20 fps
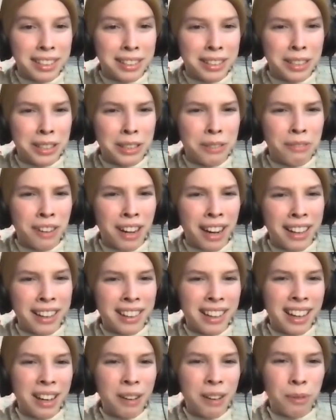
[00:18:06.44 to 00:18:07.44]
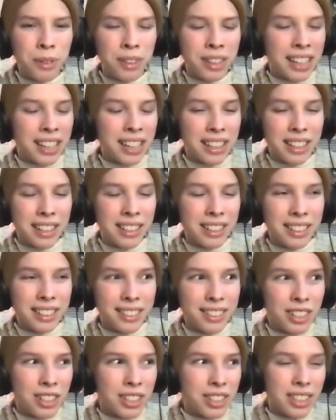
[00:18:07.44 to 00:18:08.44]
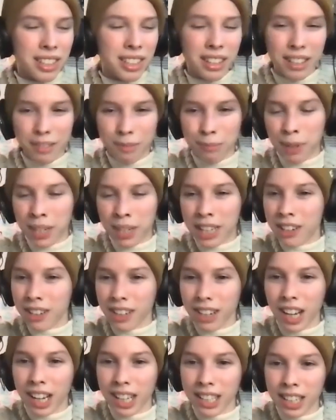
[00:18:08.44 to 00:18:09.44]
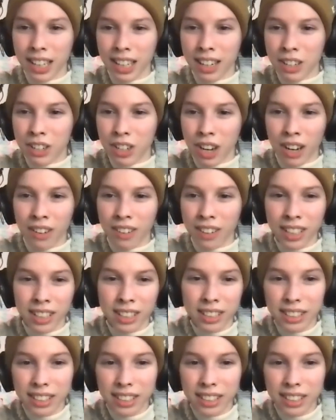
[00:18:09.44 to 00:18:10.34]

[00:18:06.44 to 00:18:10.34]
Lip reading: you find that with like just beginner content in general?